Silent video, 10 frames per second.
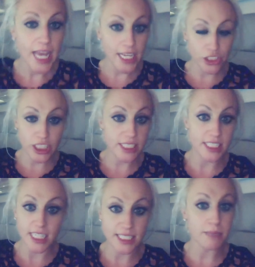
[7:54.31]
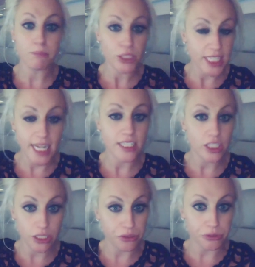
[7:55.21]
It just doesn't pertain to
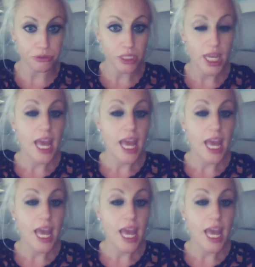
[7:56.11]
you.